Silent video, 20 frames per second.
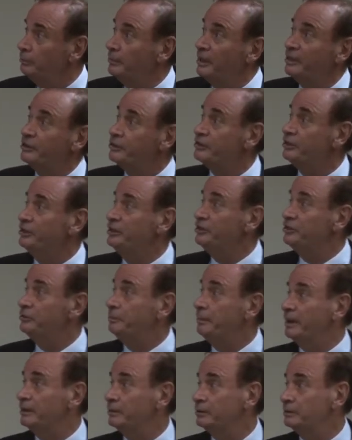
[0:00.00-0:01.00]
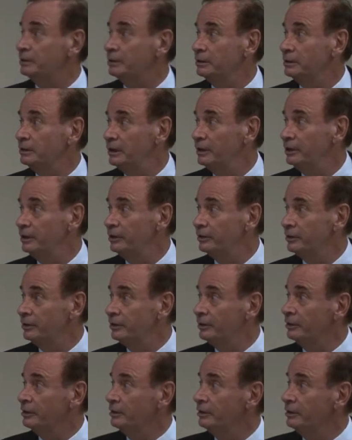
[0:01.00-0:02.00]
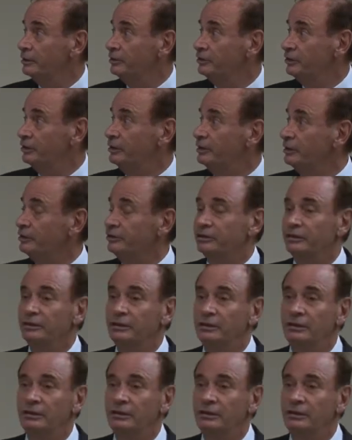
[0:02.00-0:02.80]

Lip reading: medicine is better than lingering sickness.